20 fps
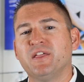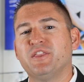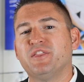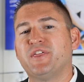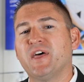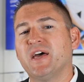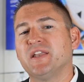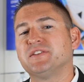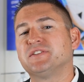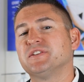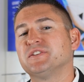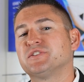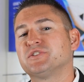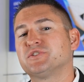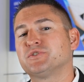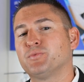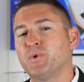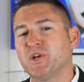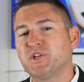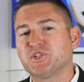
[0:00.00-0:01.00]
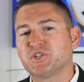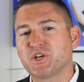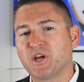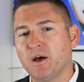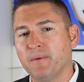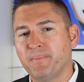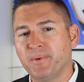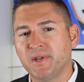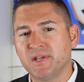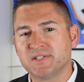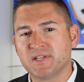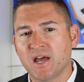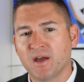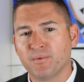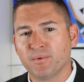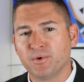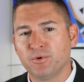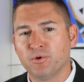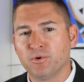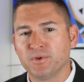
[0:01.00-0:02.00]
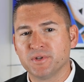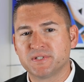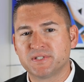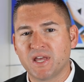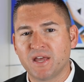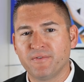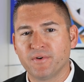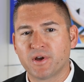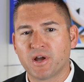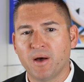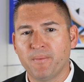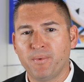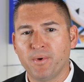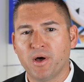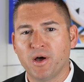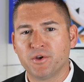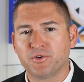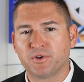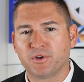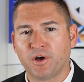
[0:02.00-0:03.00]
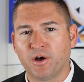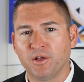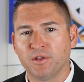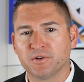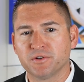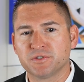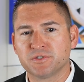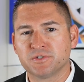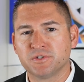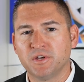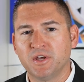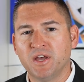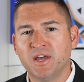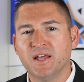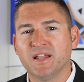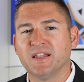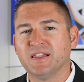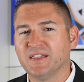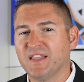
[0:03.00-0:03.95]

than to switch companies at renewal to save a couple $100s?